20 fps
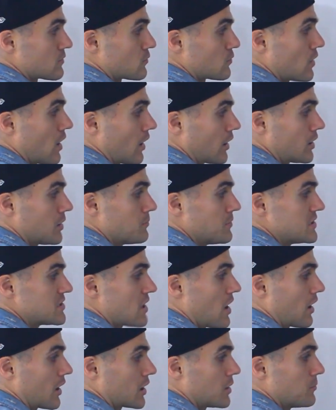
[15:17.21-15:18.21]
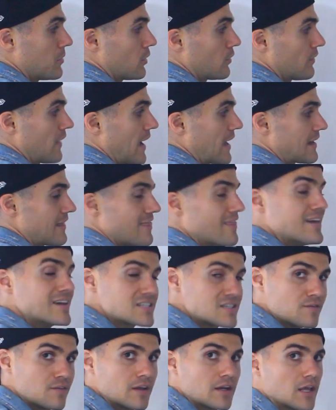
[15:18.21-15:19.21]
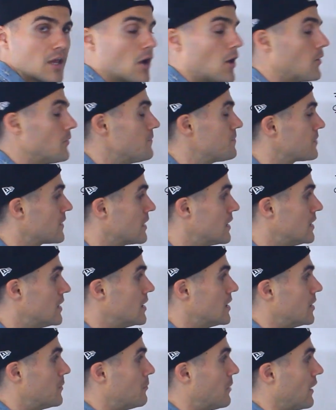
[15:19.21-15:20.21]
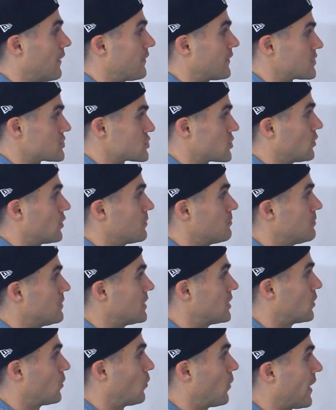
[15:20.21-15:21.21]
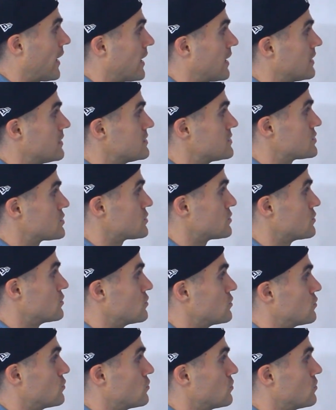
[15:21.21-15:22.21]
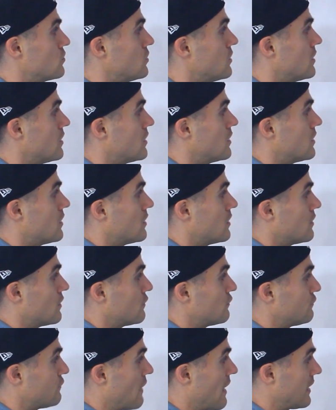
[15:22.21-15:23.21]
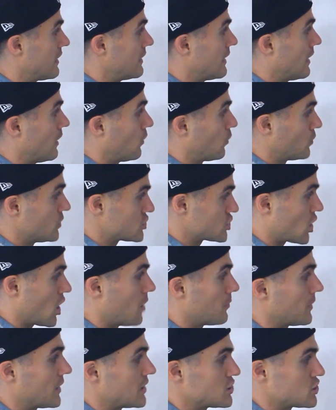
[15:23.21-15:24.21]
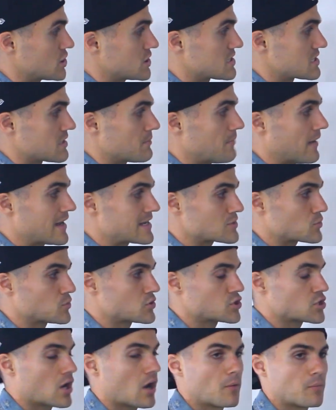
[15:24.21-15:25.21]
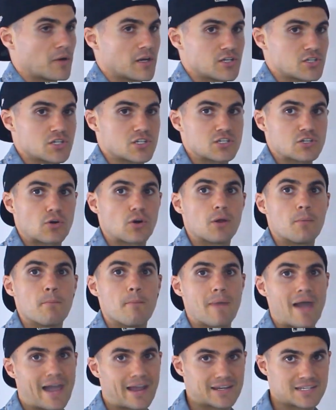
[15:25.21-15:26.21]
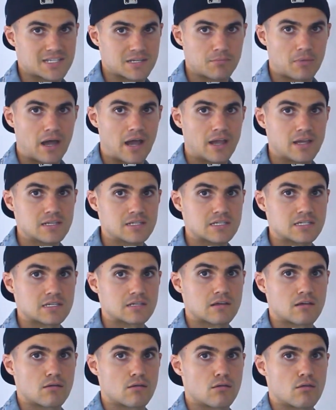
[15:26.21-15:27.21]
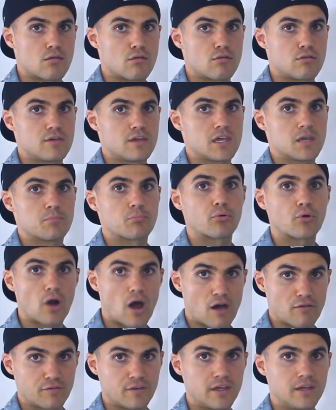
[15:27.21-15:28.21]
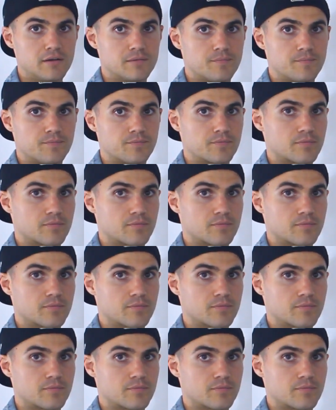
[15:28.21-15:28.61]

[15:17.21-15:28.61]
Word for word: We're not going to be talking about that in this video, but there's going to be a way to find out which combination is the best, which combination is going to maximize the profit